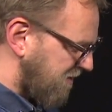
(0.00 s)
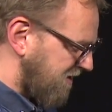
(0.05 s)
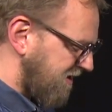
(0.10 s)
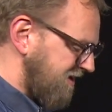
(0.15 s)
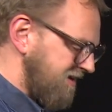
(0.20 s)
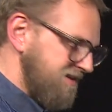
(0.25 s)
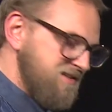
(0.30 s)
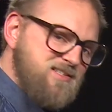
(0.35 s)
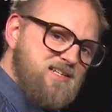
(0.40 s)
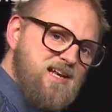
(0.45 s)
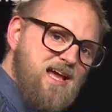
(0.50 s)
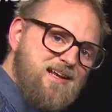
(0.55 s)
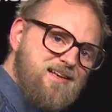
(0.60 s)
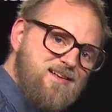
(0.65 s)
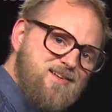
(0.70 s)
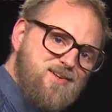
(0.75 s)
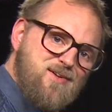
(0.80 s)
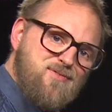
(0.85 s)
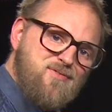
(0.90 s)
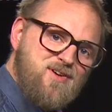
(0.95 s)
but in a
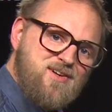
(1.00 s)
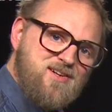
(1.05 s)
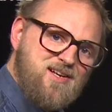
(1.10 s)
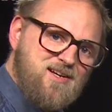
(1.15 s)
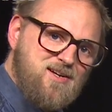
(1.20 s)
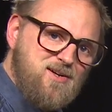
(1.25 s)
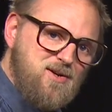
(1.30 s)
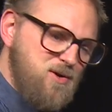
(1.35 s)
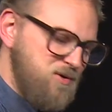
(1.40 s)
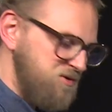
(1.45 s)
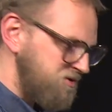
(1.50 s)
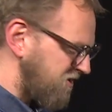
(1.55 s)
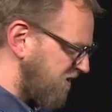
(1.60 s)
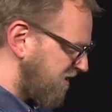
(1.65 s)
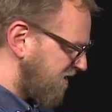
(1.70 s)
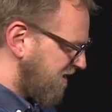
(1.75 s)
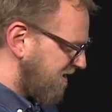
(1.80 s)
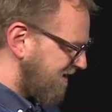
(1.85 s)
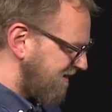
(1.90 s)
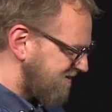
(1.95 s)
slightly different enclosure.